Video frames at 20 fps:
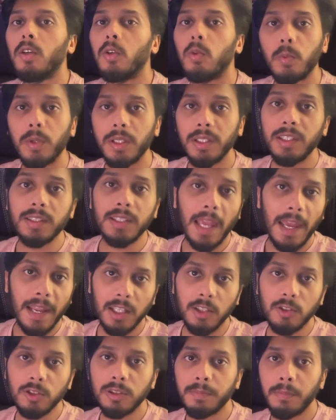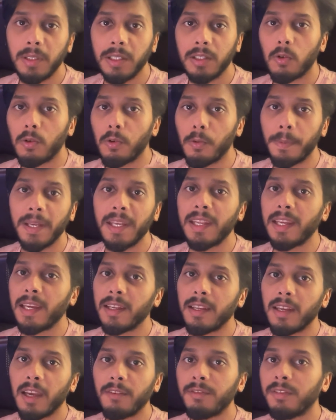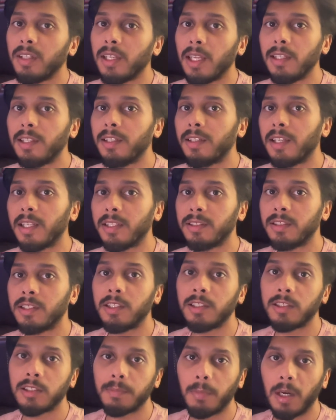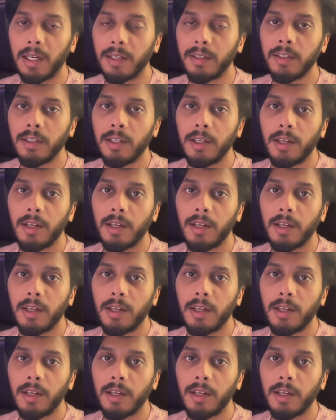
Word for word: With this announcement, OpenAI have really raised its bar.